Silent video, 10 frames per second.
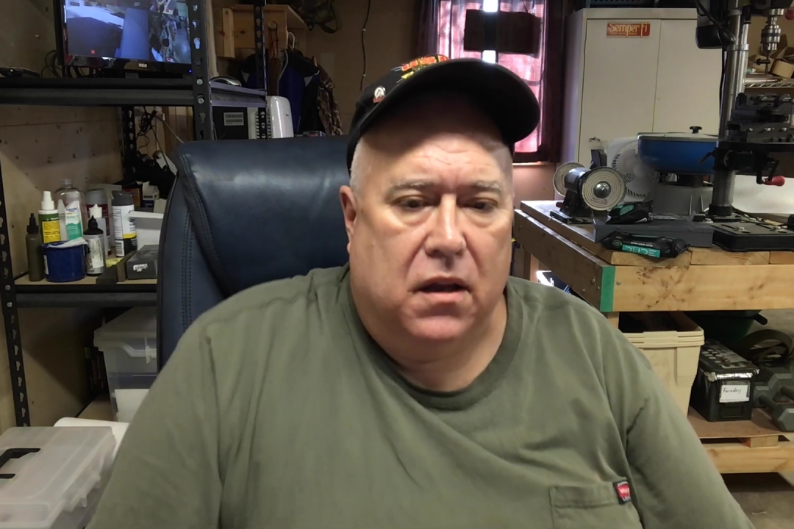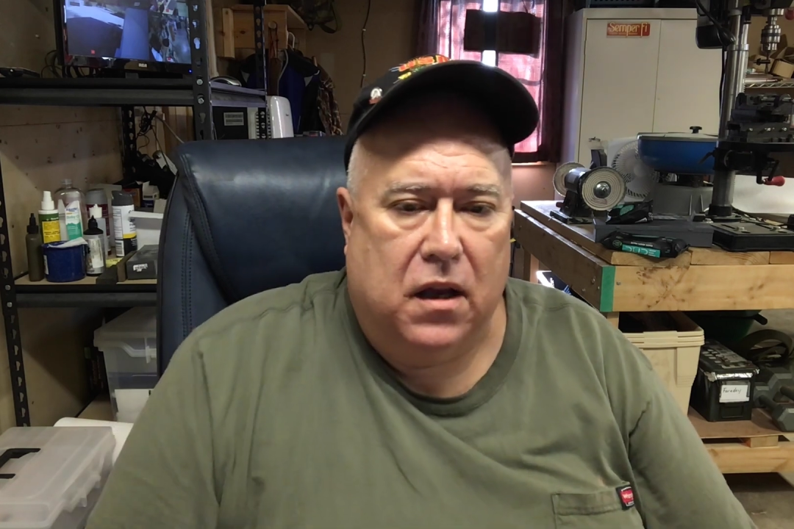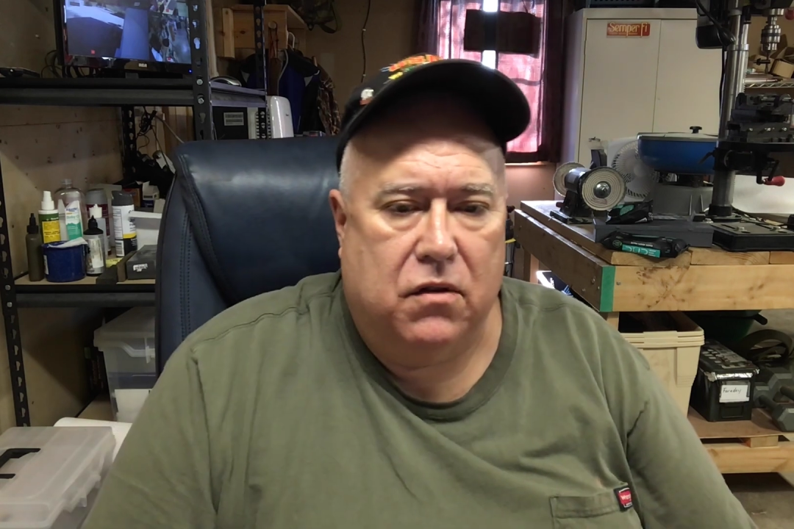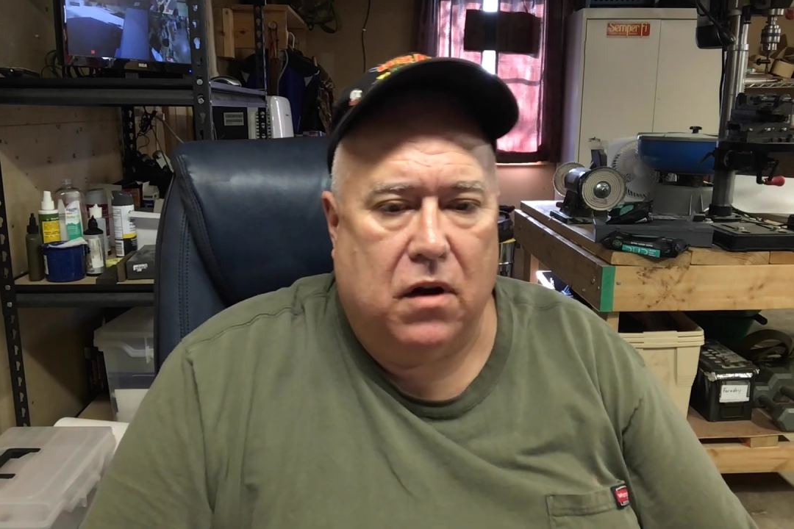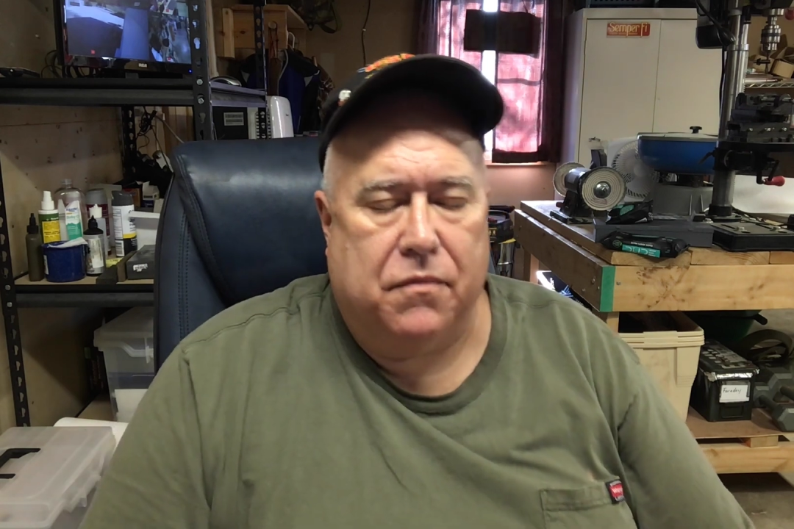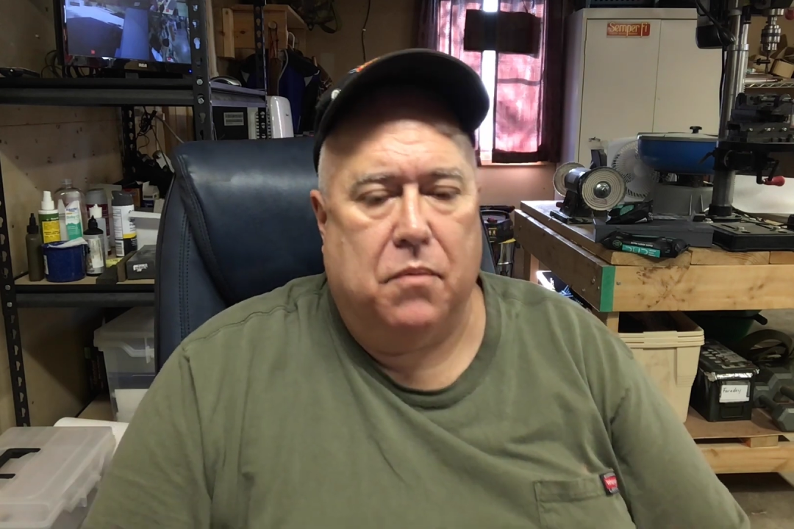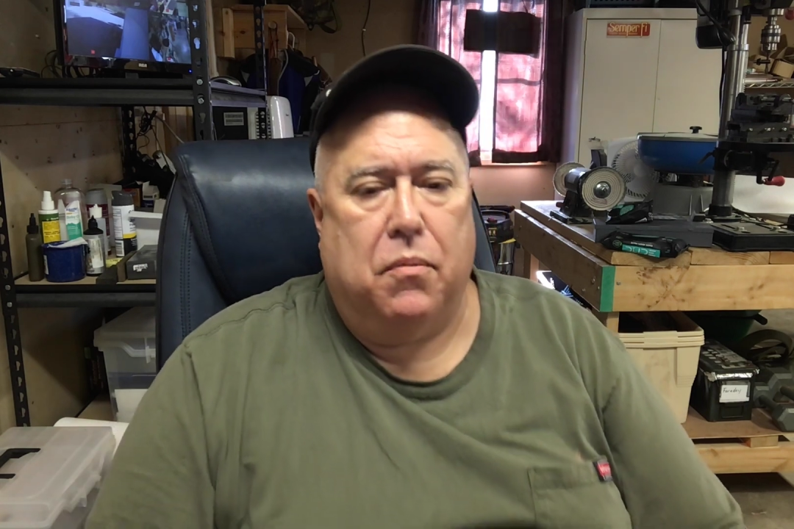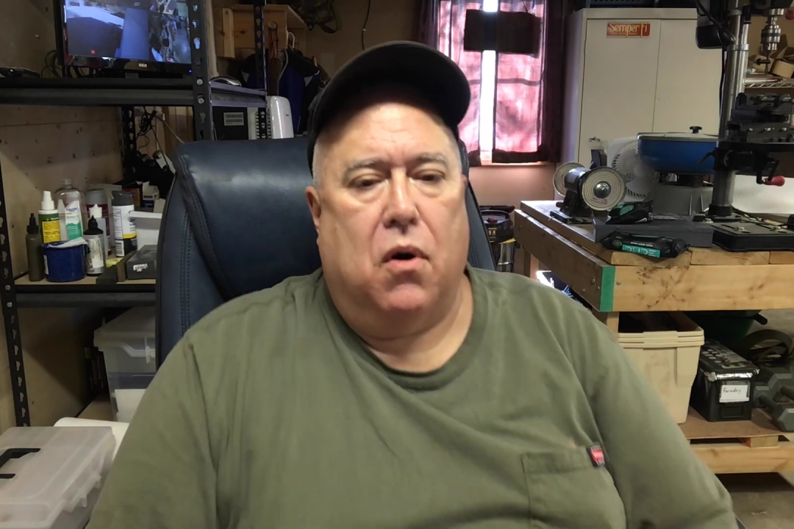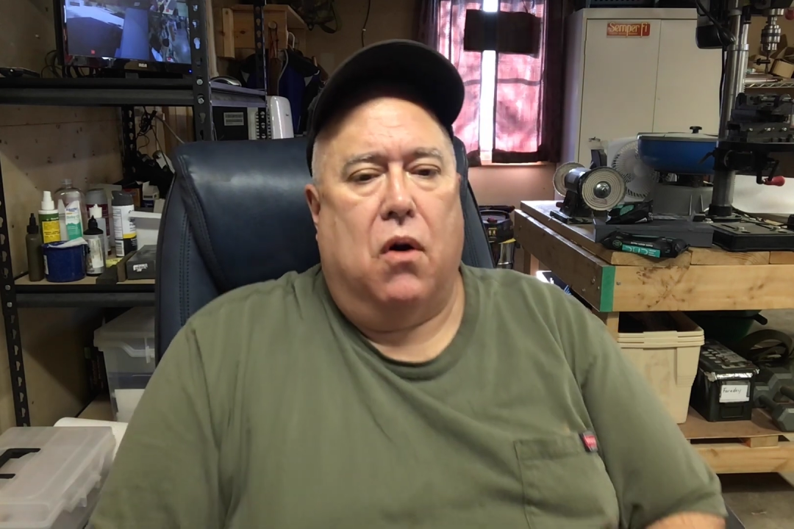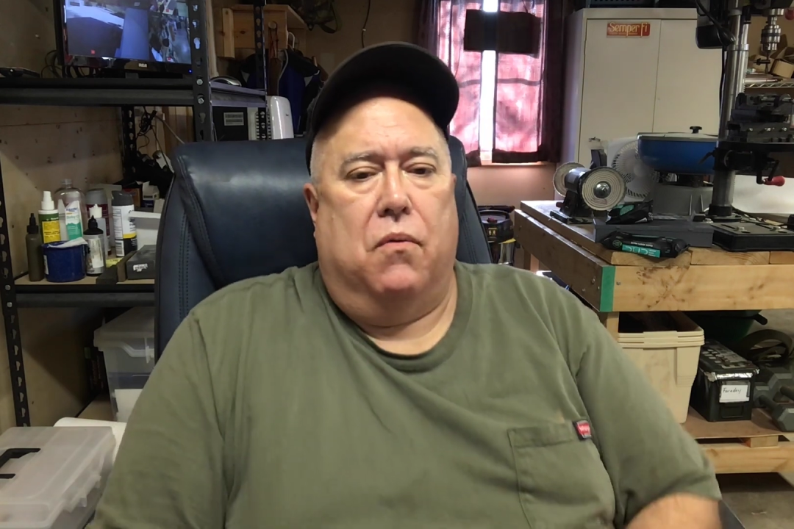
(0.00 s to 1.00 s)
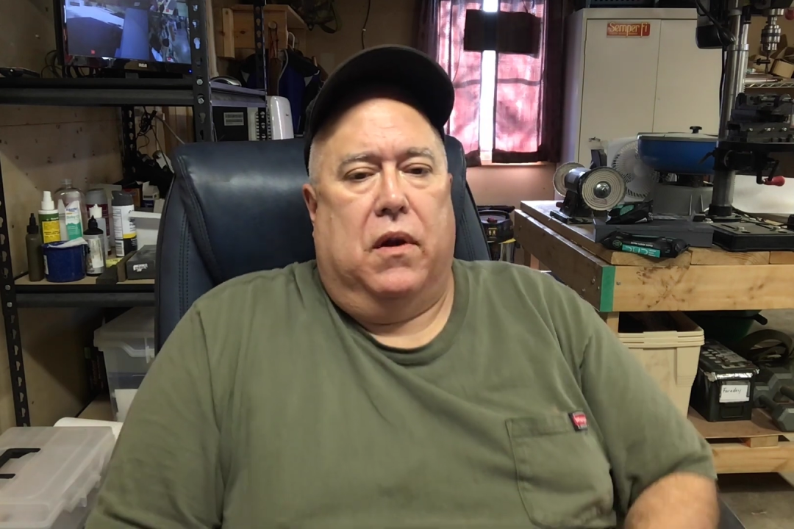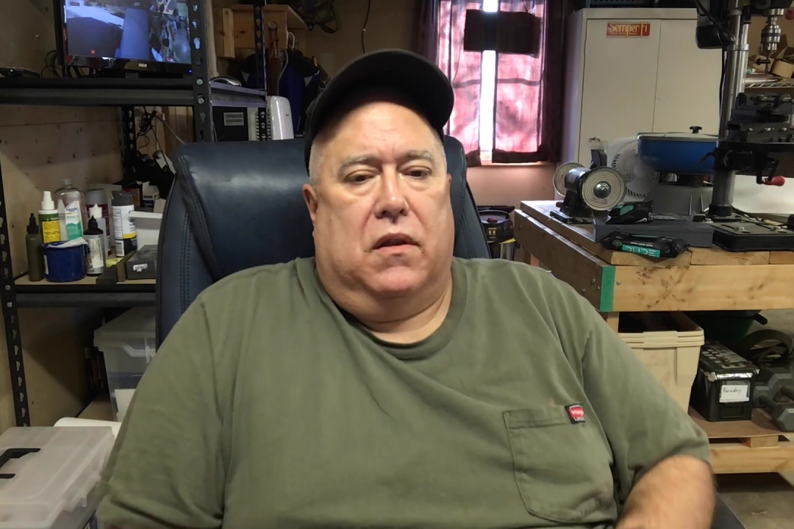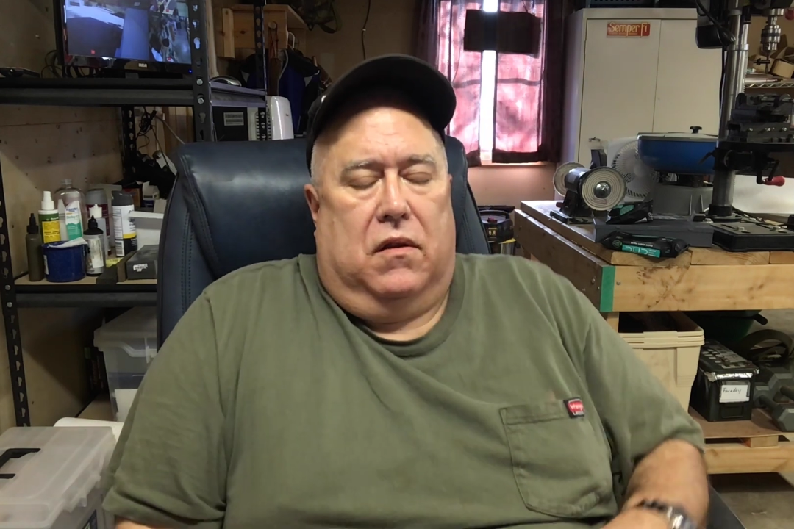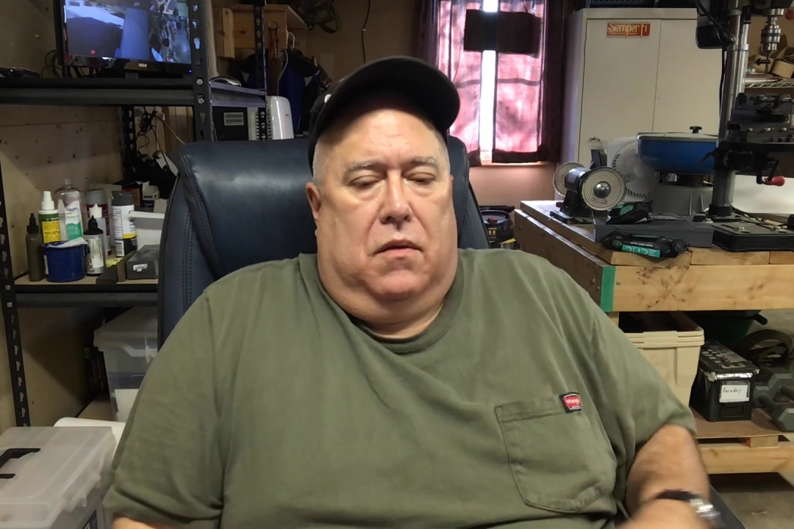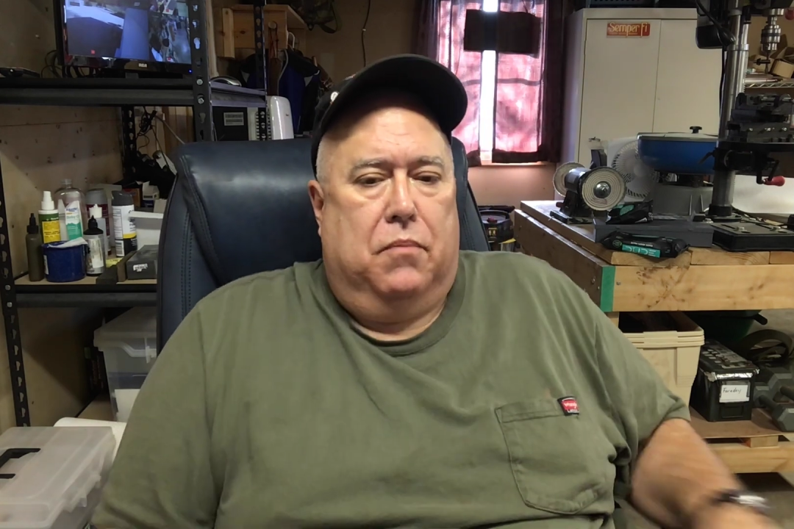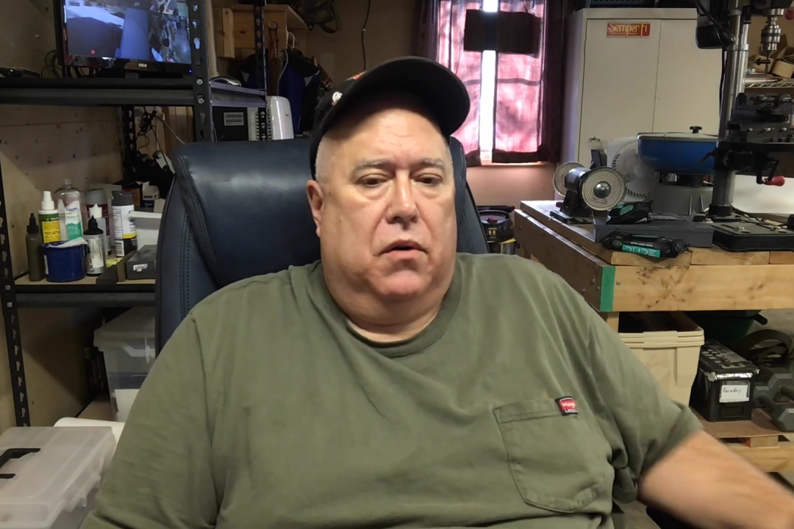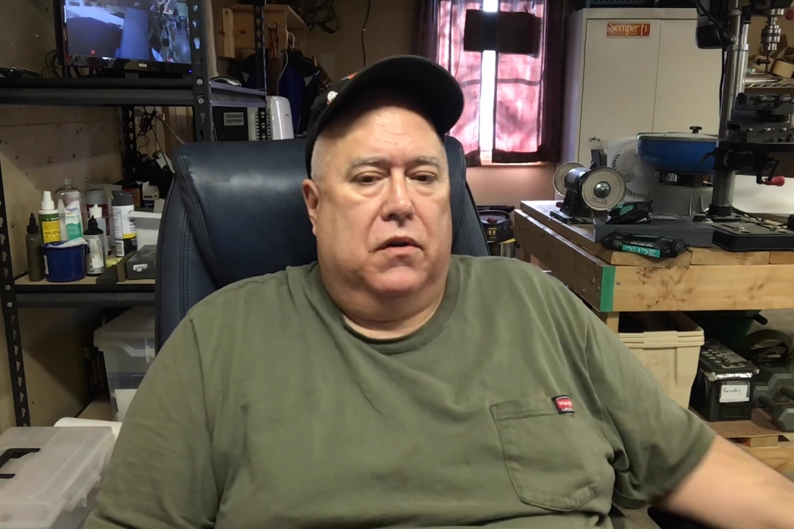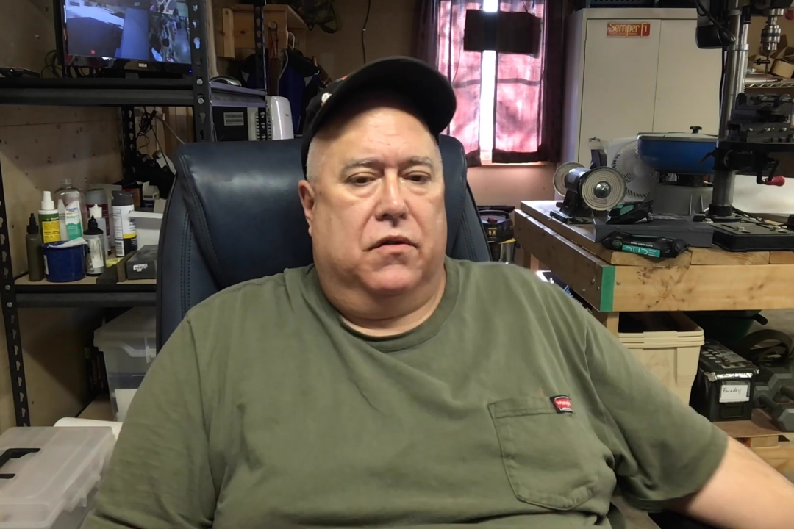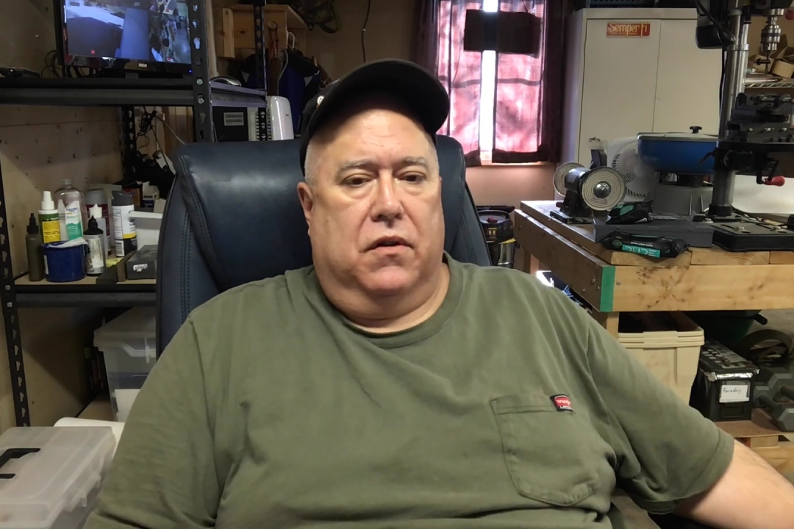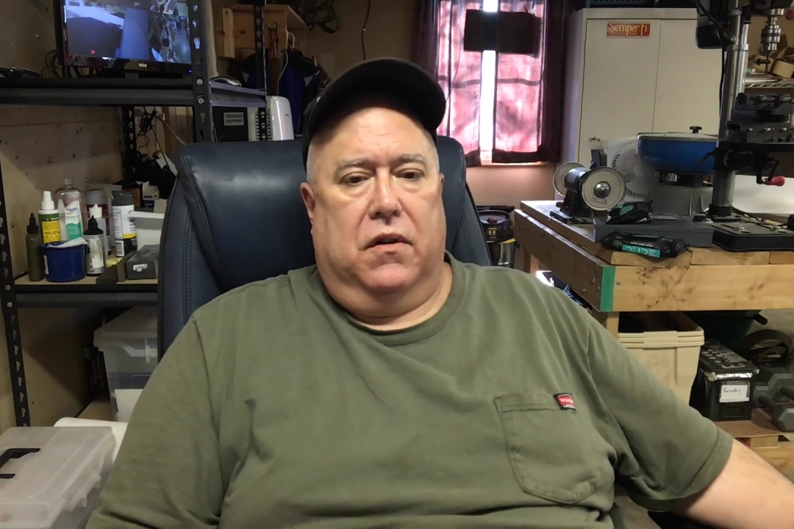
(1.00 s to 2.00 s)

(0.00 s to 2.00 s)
they drop the ball with the bullets